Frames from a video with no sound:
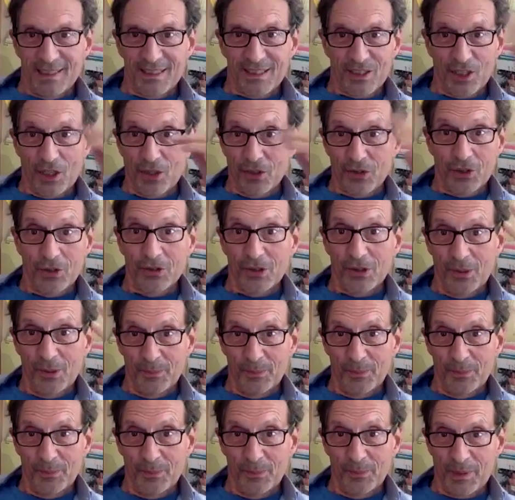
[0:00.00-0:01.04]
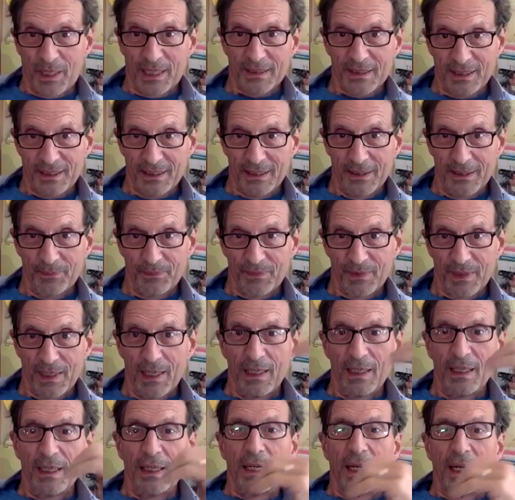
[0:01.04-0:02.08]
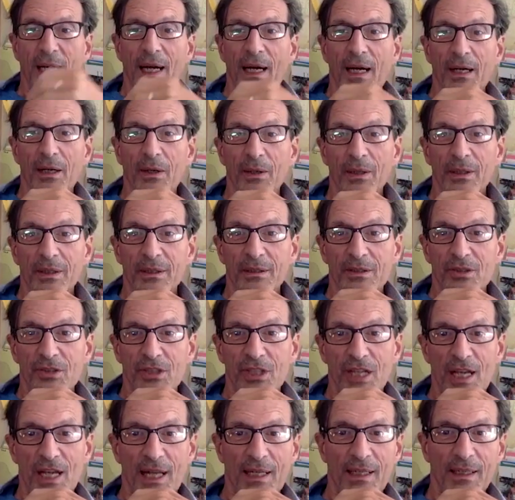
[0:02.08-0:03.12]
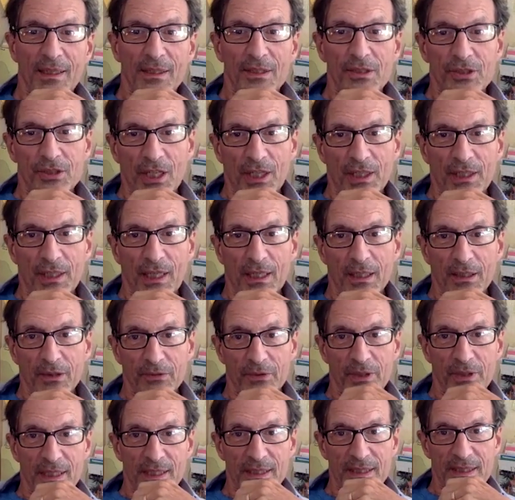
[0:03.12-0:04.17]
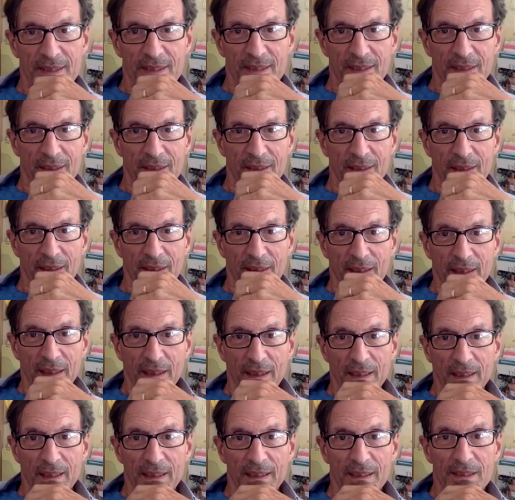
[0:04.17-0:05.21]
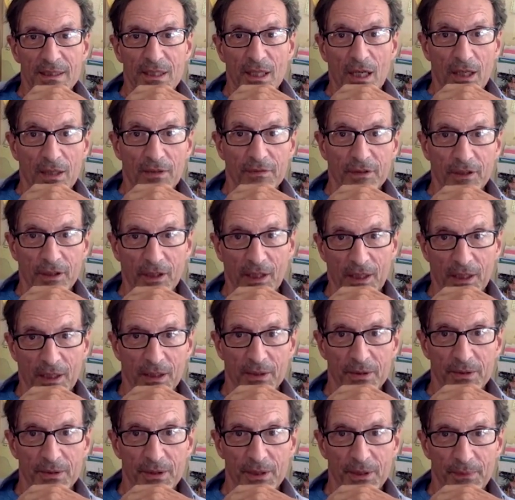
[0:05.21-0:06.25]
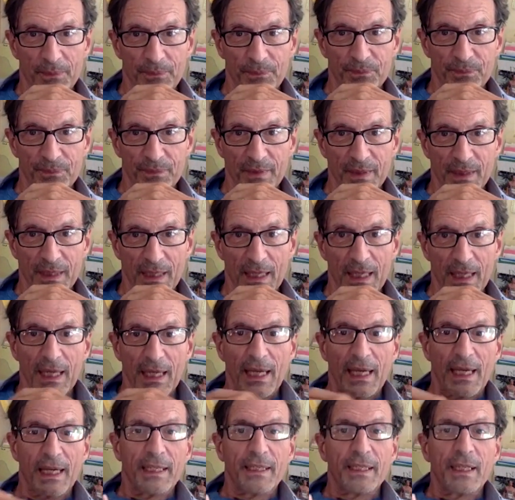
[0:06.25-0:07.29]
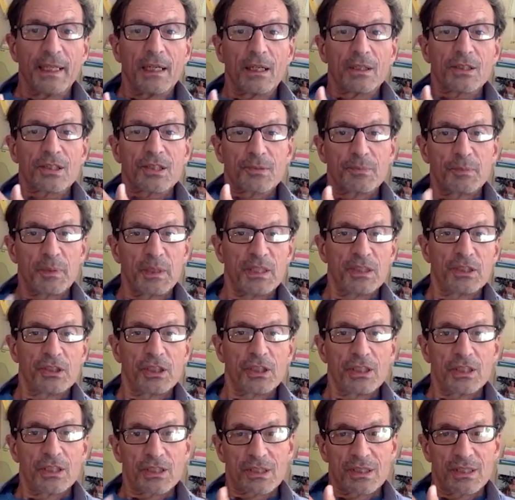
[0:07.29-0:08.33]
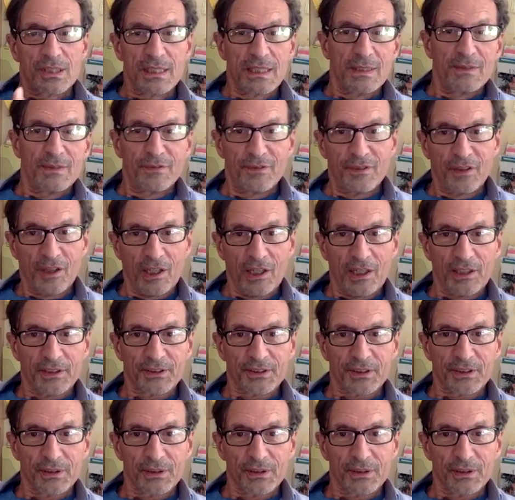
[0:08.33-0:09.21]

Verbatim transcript: social complexity. Our challenge and our risk is overload. And our species default,